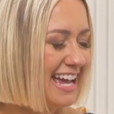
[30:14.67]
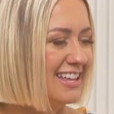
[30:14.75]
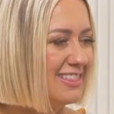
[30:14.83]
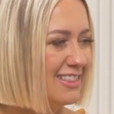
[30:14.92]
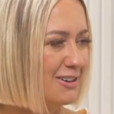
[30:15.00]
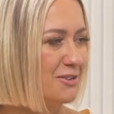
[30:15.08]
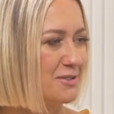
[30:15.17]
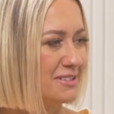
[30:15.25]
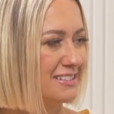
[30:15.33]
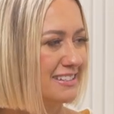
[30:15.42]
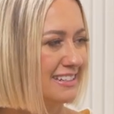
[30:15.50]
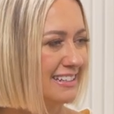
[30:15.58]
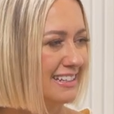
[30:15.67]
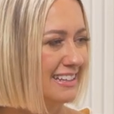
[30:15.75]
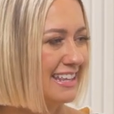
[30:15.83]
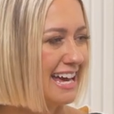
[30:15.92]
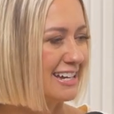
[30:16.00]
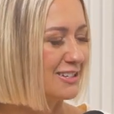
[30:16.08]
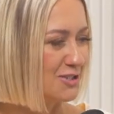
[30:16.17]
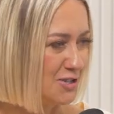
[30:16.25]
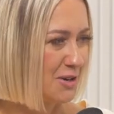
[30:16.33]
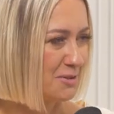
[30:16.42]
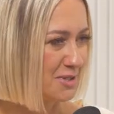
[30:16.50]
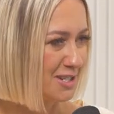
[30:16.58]
and those that
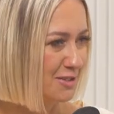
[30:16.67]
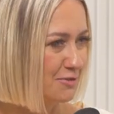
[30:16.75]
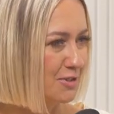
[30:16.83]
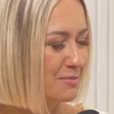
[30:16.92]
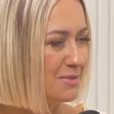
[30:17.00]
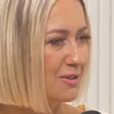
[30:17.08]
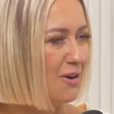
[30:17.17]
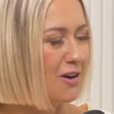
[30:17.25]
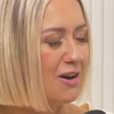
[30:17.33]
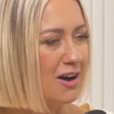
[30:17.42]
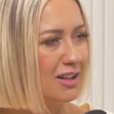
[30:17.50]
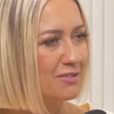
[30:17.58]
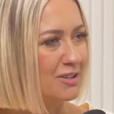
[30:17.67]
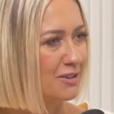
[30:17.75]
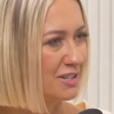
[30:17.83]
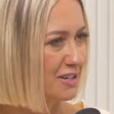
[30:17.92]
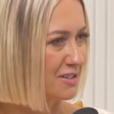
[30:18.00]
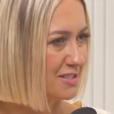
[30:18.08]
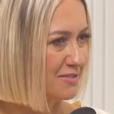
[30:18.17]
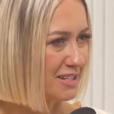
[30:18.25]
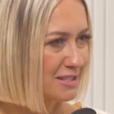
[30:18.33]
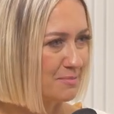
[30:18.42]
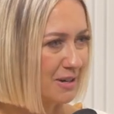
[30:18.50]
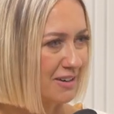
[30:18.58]
don't from all of your years of
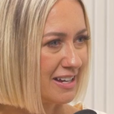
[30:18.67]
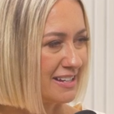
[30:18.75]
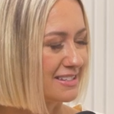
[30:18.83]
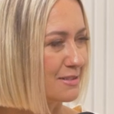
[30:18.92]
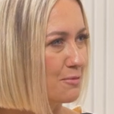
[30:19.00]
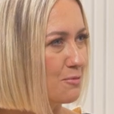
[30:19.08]
experience?